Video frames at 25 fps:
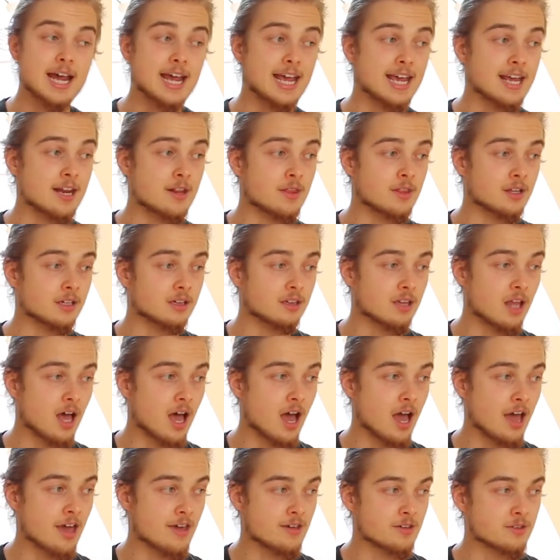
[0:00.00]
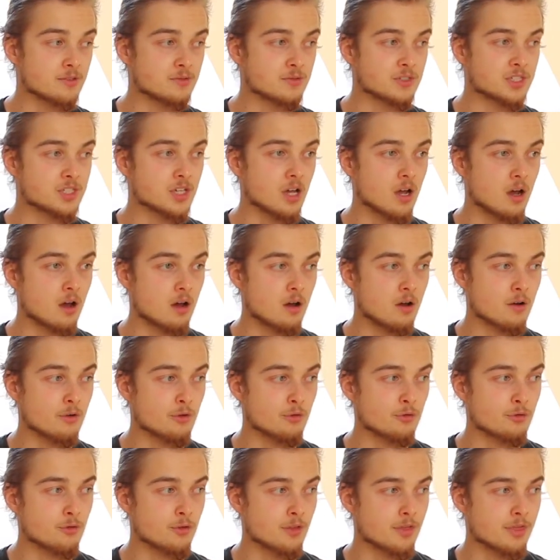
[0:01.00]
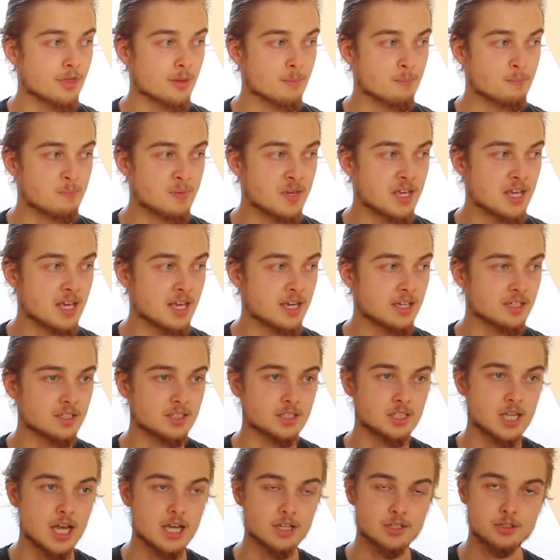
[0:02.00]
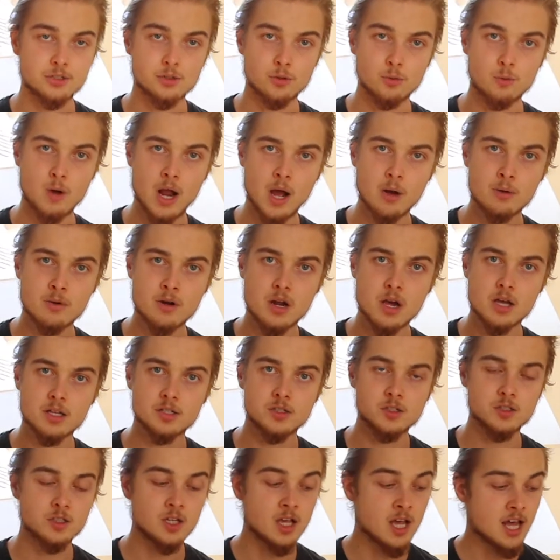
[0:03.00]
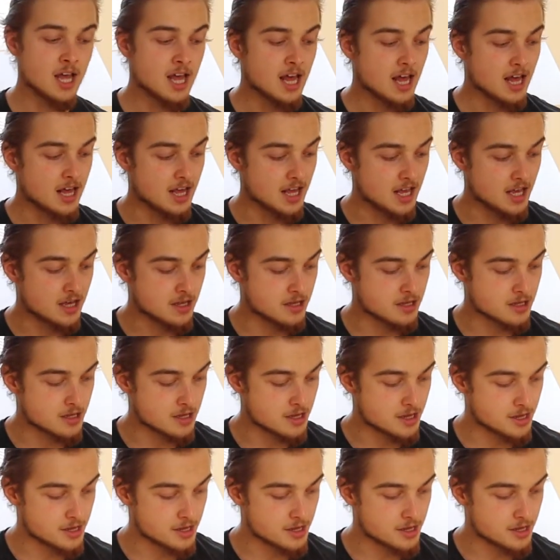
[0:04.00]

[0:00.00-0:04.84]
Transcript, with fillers: in the lives of the beings that surround us, in